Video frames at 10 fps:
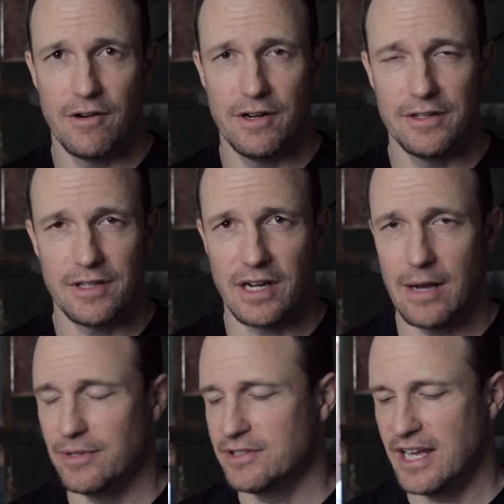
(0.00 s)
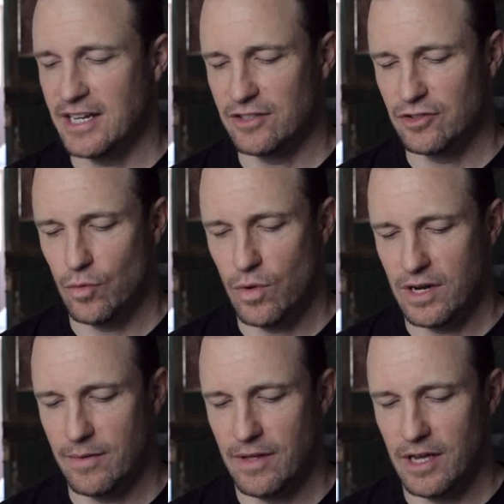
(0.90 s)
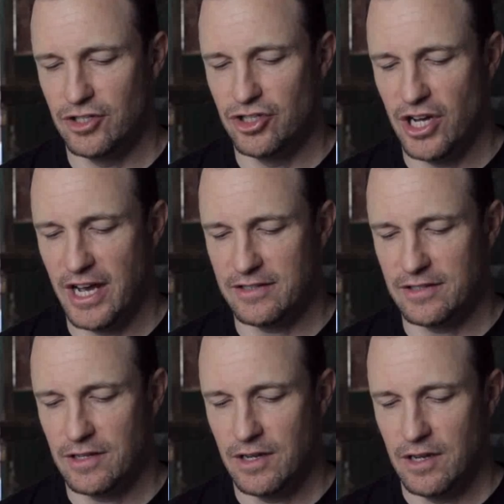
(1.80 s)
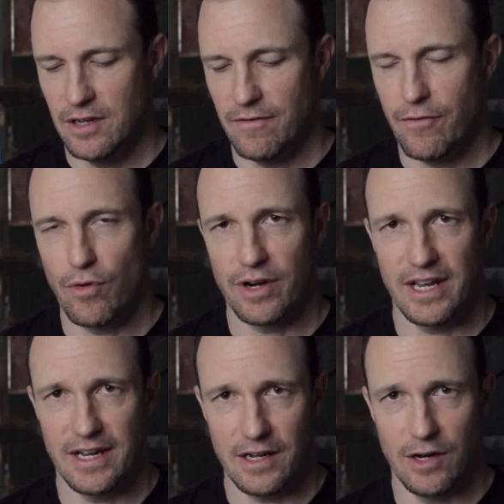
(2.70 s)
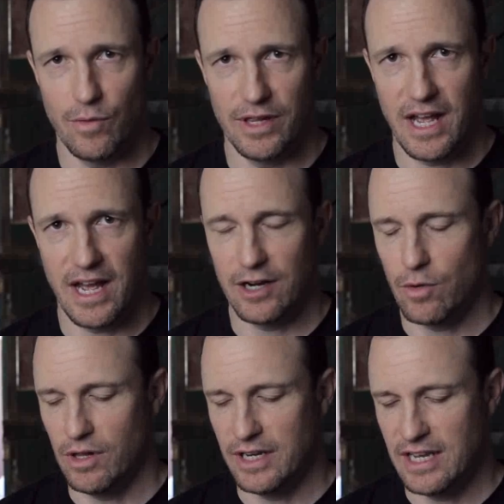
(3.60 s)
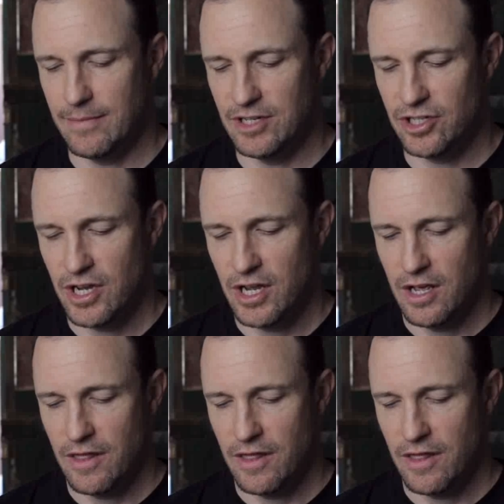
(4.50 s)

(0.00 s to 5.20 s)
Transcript: there is a couple settings you'll want to adjust for getting a really high quality image.